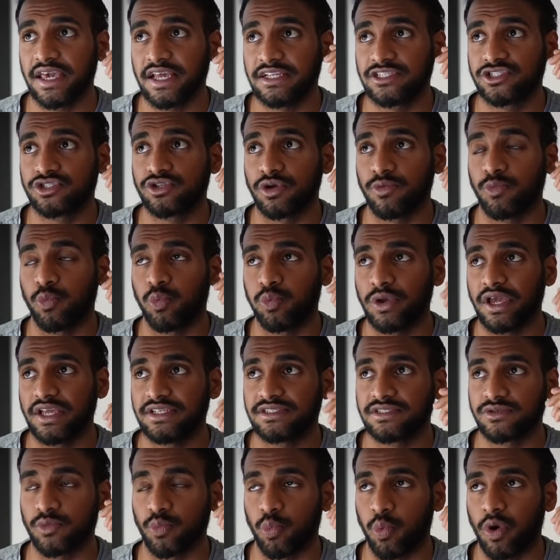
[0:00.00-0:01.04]

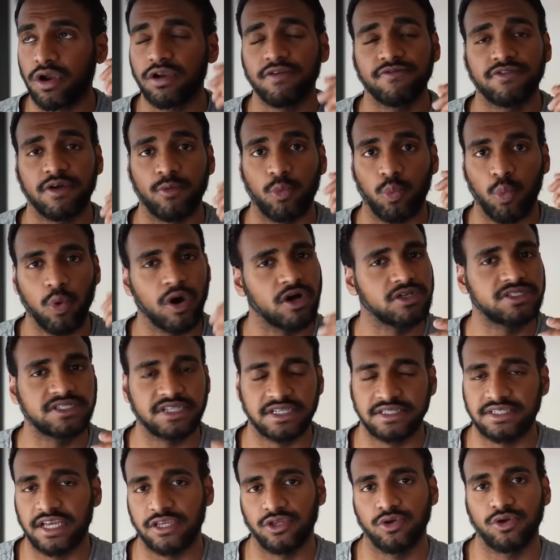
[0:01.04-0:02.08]
It's one of the worst
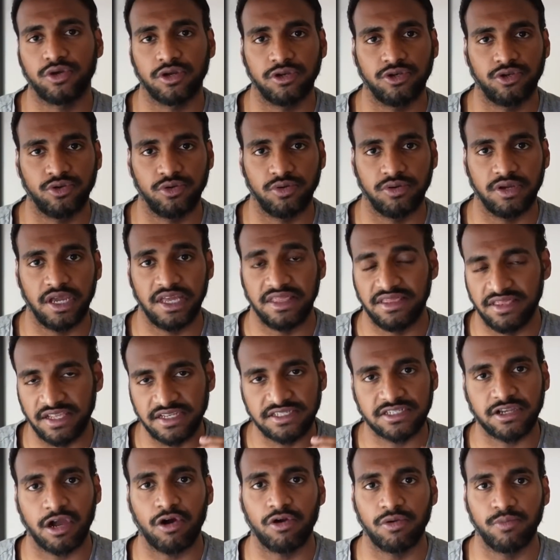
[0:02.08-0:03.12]
things that you can do in
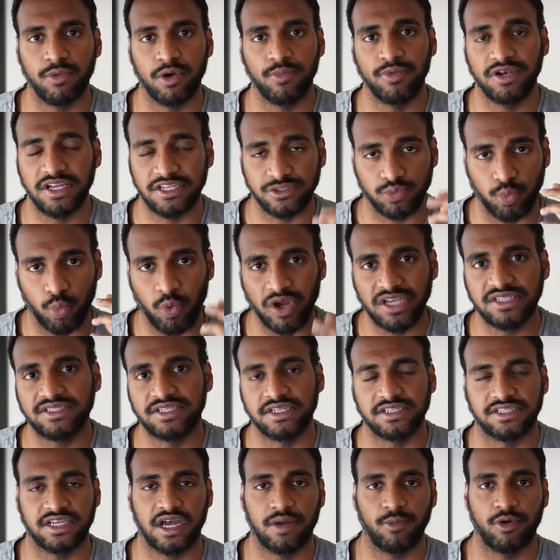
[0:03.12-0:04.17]
this current moment is wasting
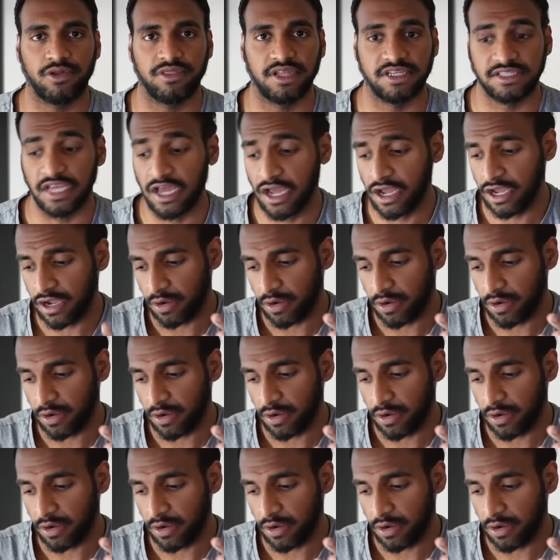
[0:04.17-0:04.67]
time on this.